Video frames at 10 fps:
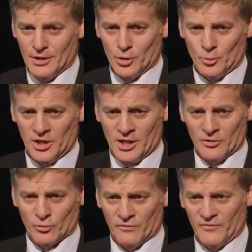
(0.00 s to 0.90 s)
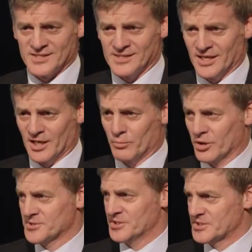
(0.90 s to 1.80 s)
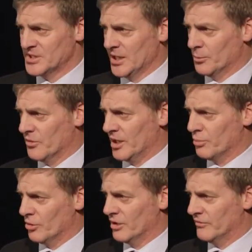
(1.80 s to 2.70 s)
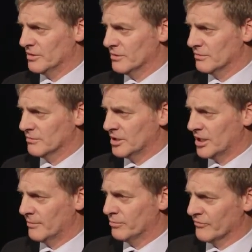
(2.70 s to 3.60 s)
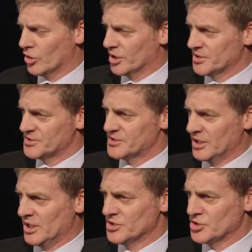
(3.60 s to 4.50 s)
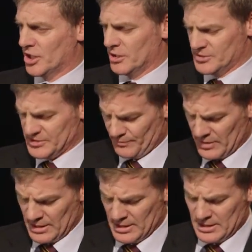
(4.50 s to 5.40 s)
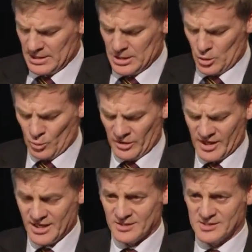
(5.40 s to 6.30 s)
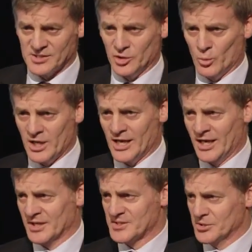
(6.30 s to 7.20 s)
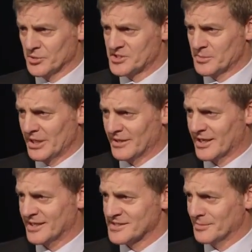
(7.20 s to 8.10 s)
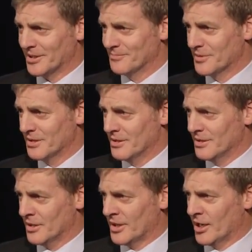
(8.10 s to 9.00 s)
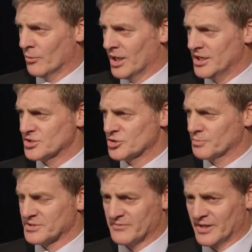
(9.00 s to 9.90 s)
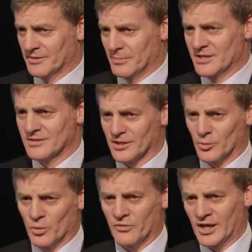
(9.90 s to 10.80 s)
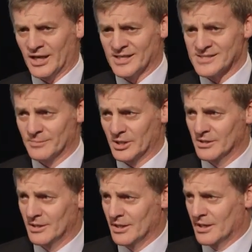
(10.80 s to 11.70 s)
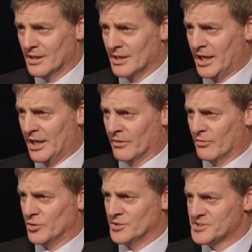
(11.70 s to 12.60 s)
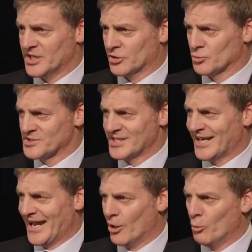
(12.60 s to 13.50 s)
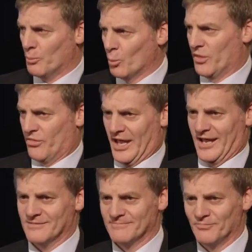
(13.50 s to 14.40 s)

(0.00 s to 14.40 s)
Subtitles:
We're going through a fascinating process now with our private providers and NGOs, where they can see we are now serious about the customer and that our relationship is fundamentally with our customer and the third sector is there to help with that.